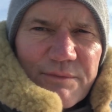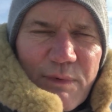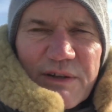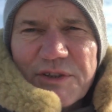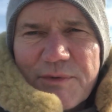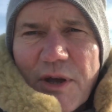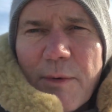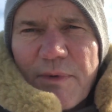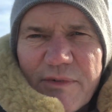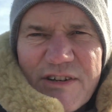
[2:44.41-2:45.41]
Well, the shops are
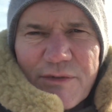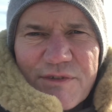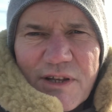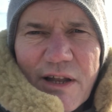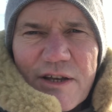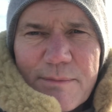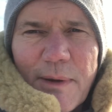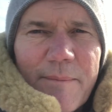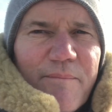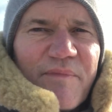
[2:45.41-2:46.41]
open, the restaurants are closed,
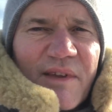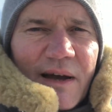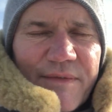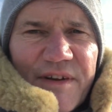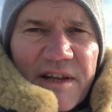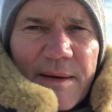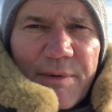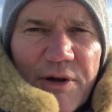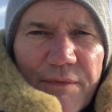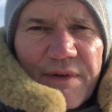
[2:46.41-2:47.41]
but I found a cup of
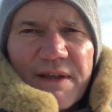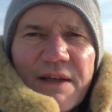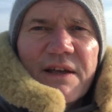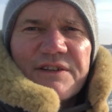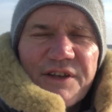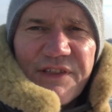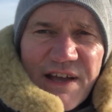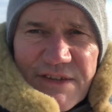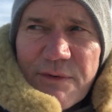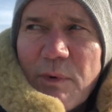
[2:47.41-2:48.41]
coffee. So
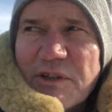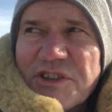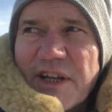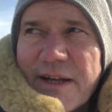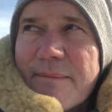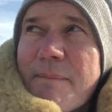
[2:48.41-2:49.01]
thanks for watching.